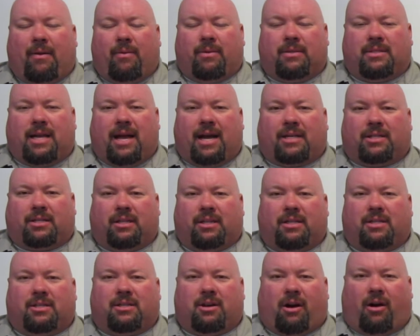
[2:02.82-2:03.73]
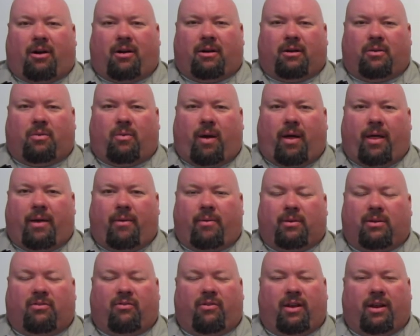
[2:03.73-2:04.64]
was actually startled while he
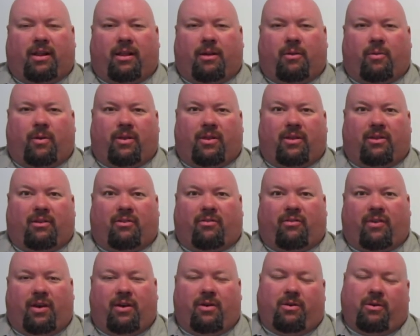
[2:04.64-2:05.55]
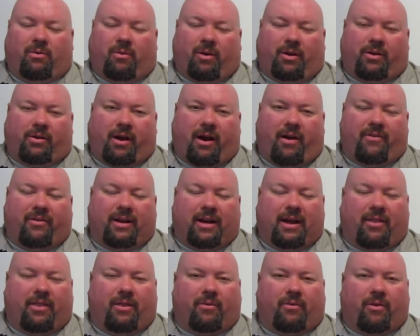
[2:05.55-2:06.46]
was fiddling with his phone while driving
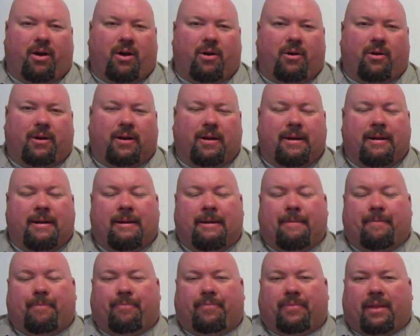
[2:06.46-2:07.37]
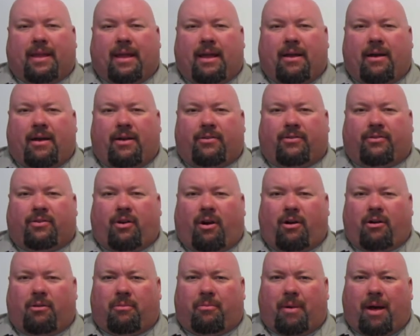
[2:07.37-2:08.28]
down the road, uh,
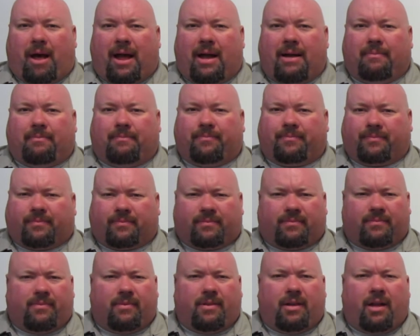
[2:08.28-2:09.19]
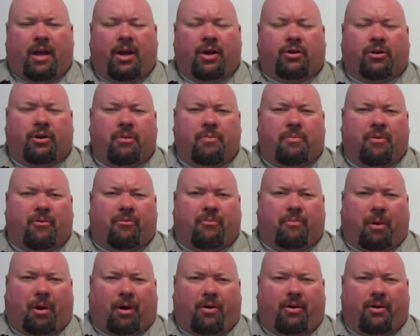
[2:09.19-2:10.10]
startled by a group of
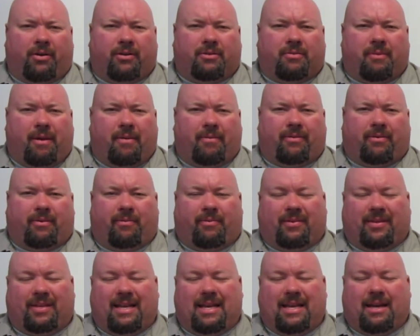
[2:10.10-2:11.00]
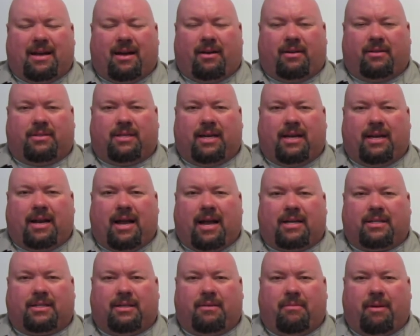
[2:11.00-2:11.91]
birds, maybe some seagulls, and it
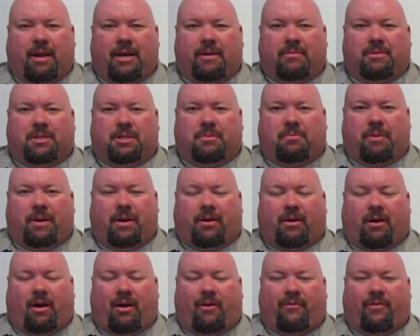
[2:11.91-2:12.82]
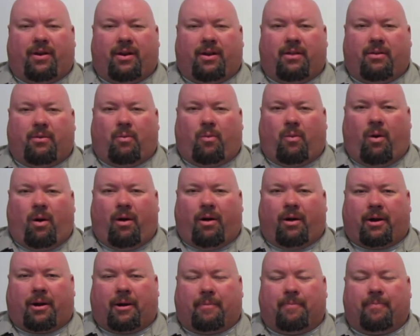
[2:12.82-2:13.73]
actually made him spear off into the
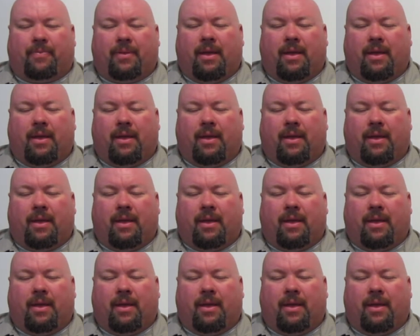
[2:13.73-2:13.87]
water.